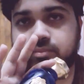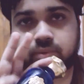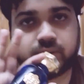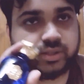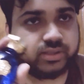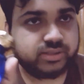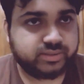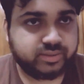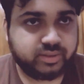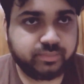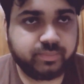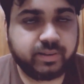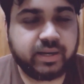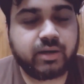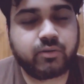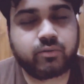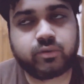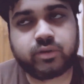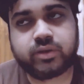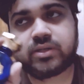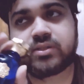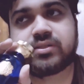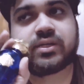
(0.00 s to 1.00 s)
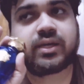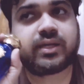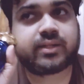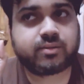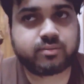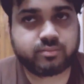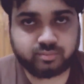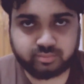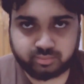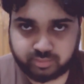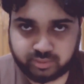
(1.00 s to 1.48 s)
because of the powderiness
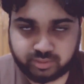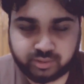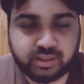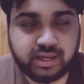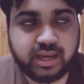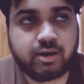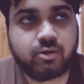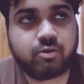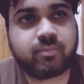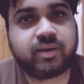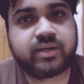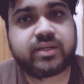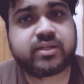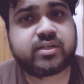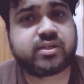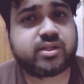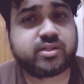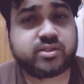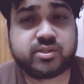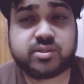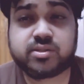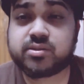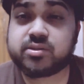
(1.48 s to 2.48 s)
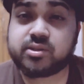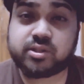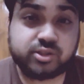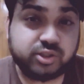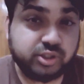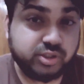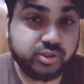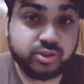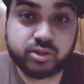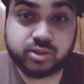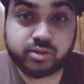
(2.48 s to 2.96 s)
and the aromatic touches. The
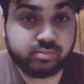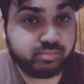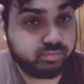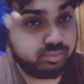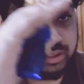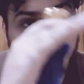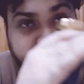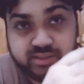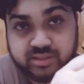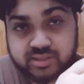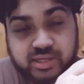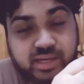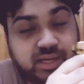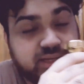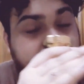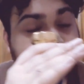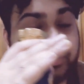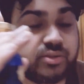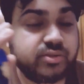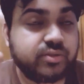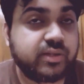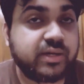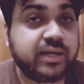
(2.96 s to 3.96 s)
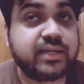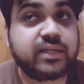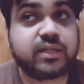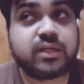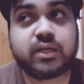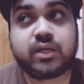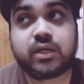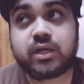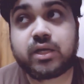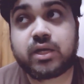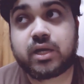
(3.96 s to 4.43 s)
ginger gets tied into
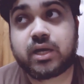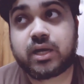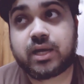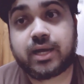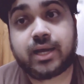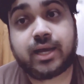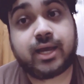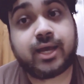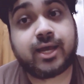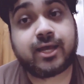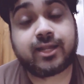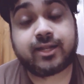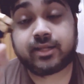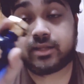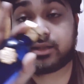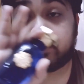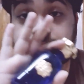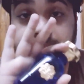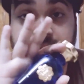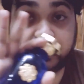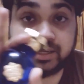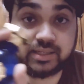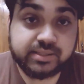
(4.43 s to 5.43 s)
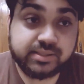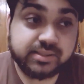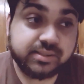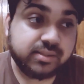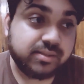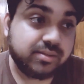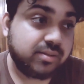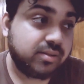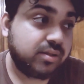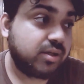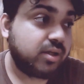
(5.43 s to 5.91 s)
that, and at the
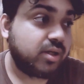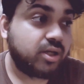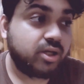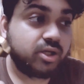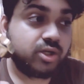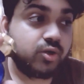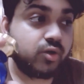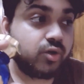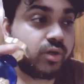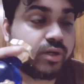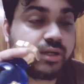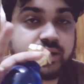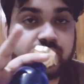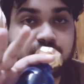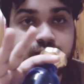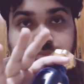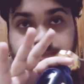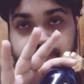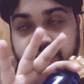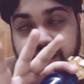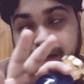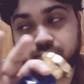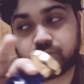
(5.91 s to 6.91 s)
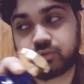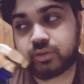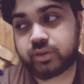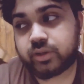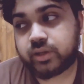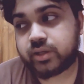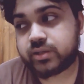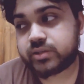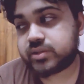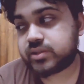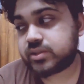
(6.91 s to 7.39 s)
base, you're gonna get
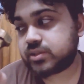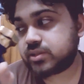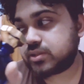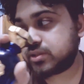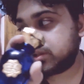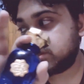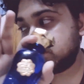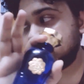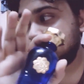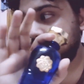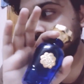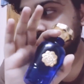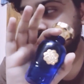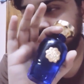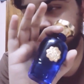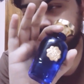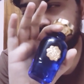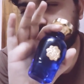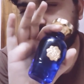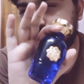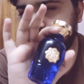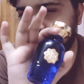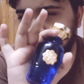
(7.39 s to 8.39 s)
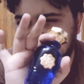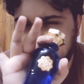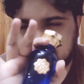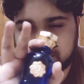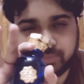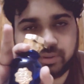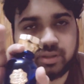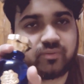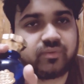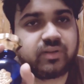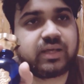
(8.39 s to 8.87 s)
powderiness,
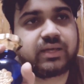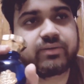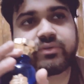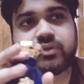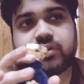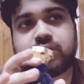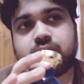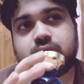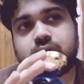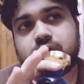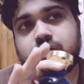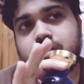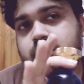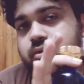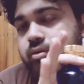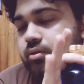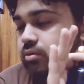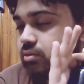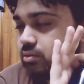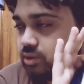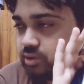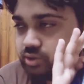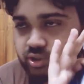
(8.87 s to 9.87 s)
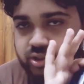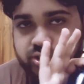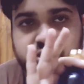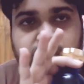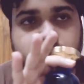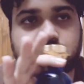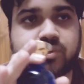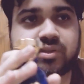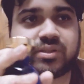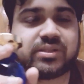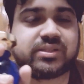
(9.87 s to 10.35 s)
tad bit of lavender. The
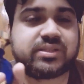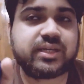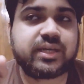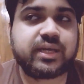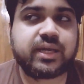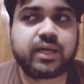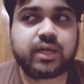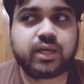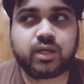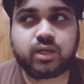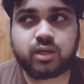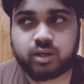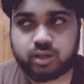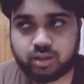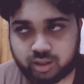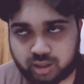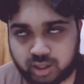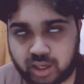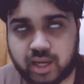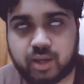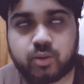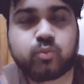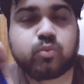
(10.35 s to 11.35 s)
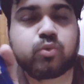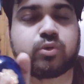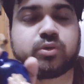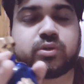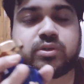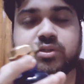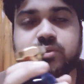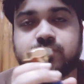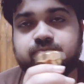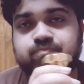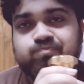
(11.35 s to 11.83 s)
ginger will stay, and
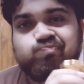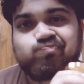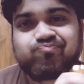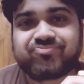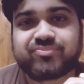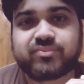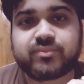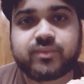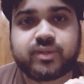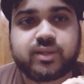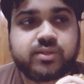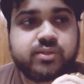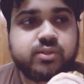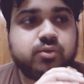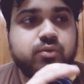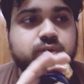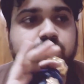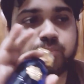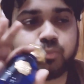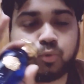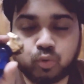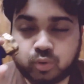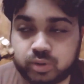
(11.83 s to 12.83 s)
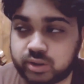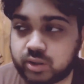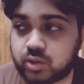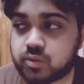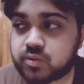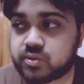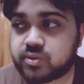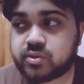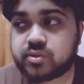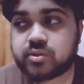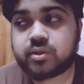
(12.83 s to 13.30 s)
woods. So the more it
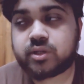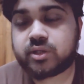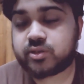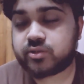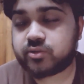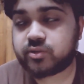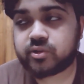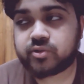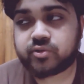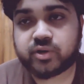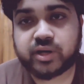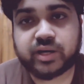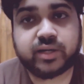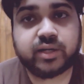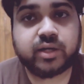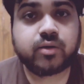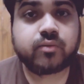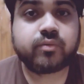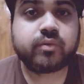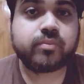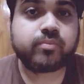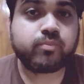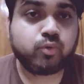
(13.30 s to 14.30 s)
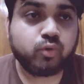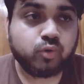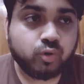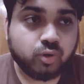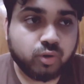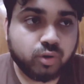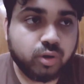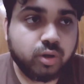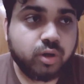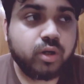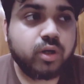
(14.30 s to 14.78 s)
goes into the dry down, the
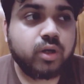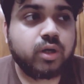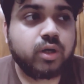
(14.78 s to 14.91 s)
more